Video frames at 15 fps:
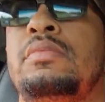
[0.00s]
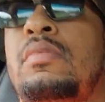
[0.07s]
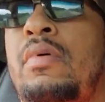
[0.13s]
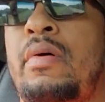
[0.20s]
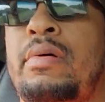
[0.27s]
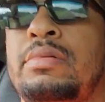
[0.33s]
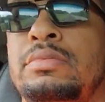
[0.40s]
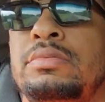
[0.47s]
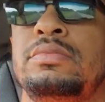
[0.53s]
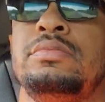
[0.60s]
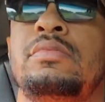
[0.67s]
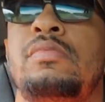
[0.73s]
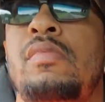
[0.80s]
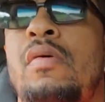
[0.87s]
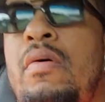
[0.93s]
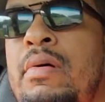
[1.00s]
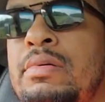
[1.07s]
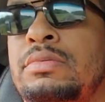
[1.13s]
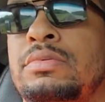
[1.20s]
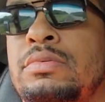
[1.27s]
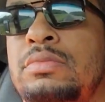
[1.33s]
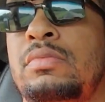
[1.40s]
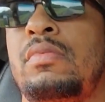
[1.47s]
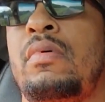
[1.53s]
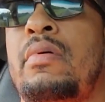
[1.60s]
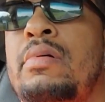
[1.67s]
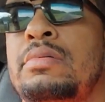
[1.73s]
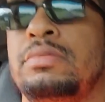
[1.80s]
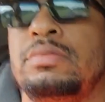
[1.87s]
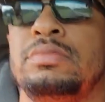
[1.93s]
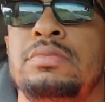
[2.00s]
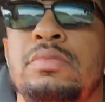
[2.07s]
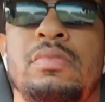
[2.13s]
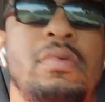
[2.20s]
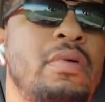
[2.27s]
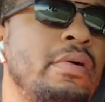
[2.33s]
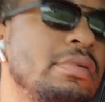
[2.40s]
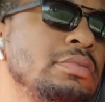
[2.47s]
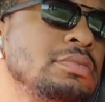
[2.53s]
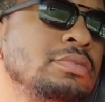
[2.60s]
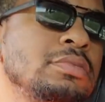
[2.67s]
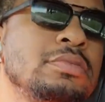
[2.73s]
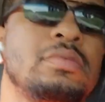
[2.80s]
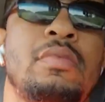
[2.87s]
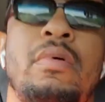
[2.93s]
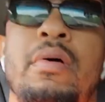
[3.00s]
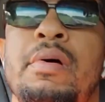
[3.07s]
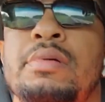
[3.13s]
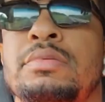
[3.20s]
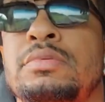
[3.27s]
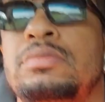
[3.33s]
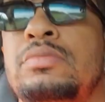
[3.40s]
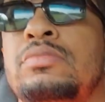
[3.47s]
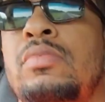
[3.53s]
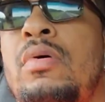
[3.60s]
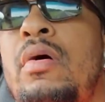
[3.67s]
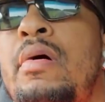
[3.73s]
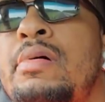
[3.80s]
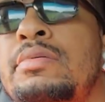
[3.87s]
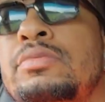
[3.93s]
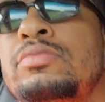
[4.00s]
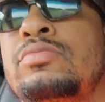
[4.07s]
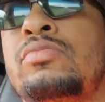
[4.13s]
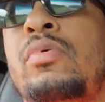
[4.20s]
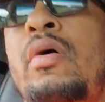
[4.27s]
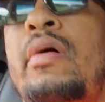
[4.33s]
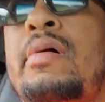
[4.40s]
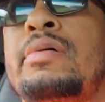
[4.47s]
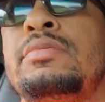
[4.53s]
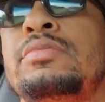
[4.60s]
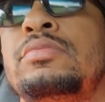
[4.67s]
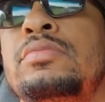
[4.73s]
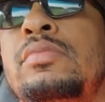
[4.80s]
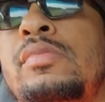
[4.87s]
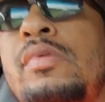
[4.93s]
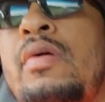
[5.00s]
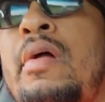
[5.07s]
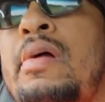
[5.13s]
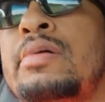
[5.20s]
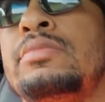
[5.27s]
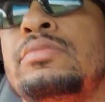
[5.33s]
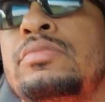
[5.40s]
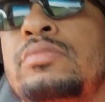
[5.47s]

longer than any other trucks out there on the road. And if you guys have